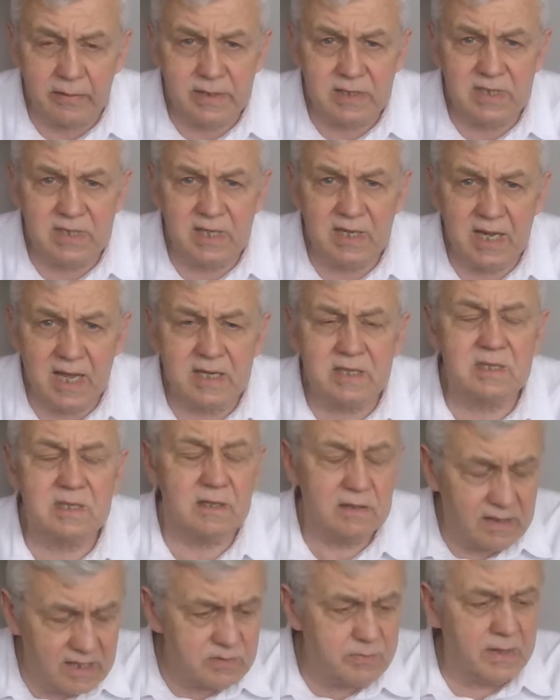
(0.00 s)
isn't it? Yes,
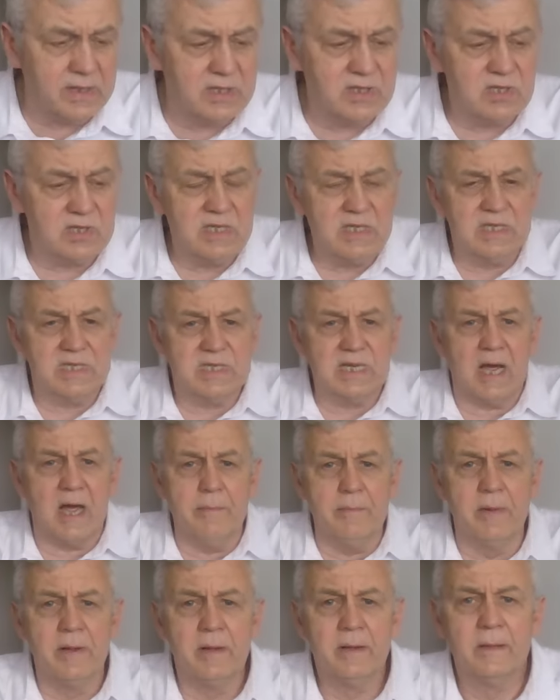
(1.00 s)
His Majesty's
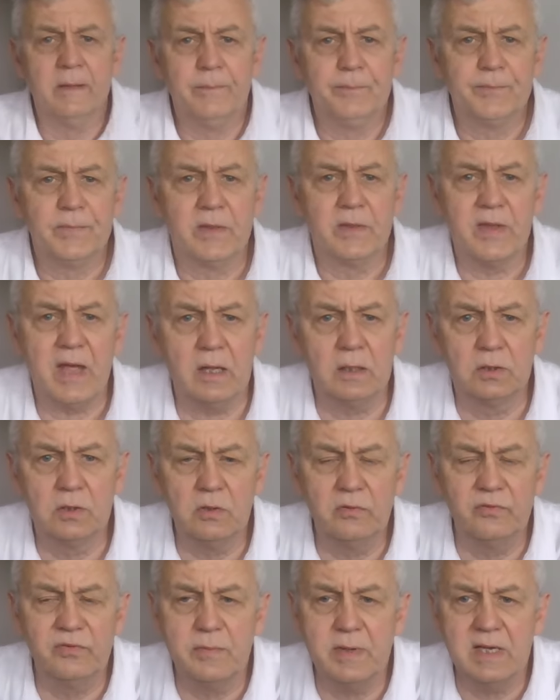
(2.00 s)
time. That'll do
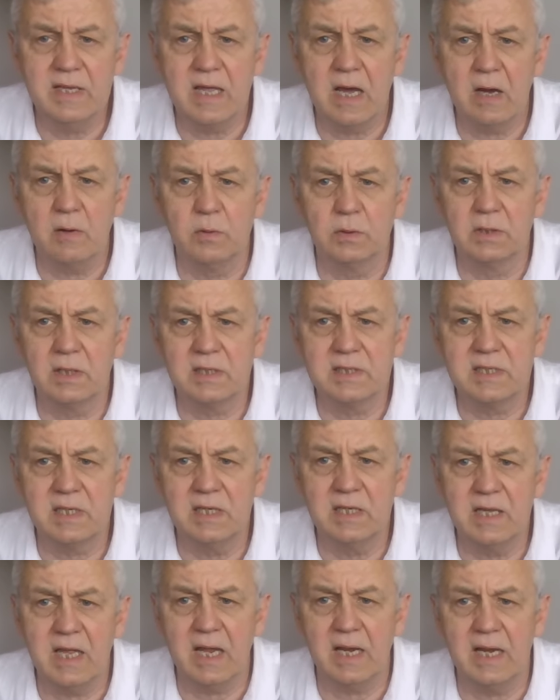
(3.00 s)
for me. That would. I'll tell
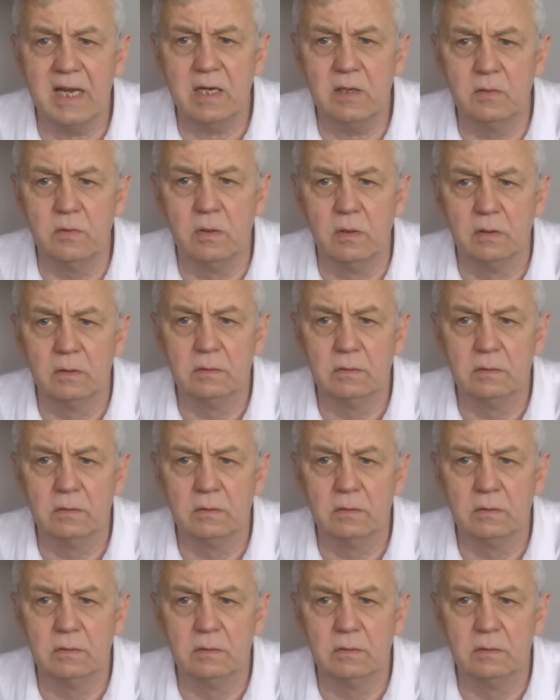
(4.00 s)
you that now.